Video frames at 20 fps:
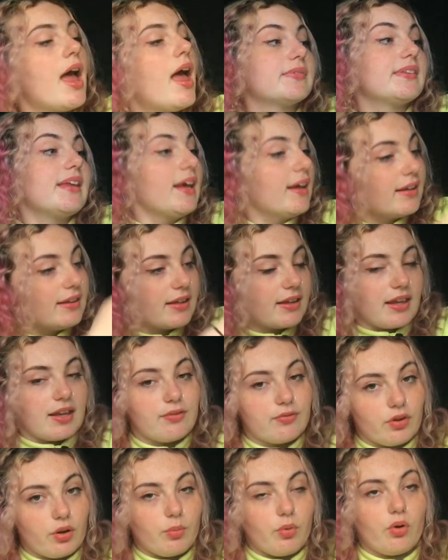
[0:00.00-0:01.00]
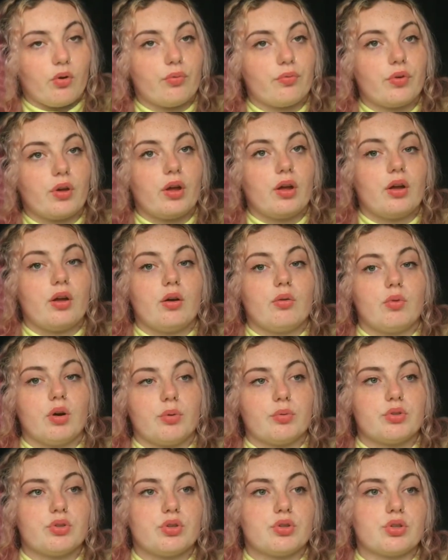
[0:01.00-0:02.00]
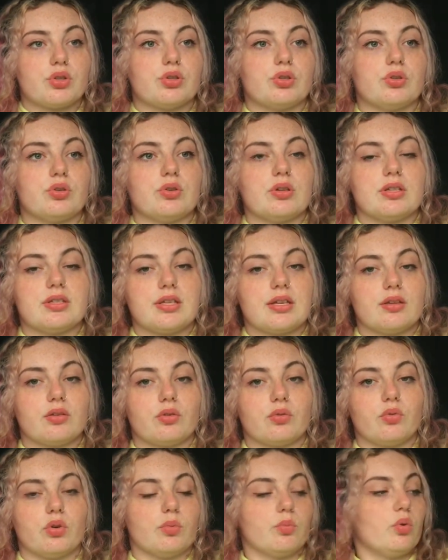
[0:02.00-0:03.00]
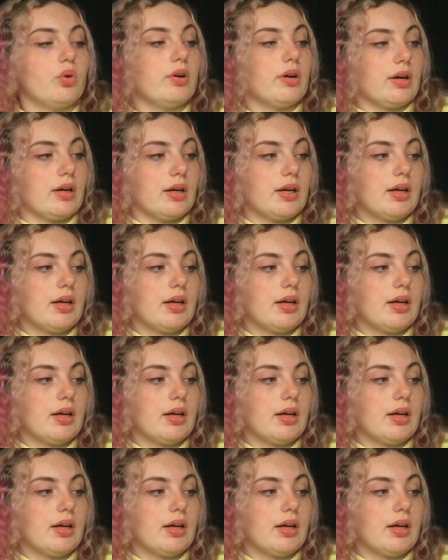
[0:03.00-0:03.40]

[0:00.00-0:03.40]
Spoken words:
Taking the cling film off, what I would usually do is take the lukewarm water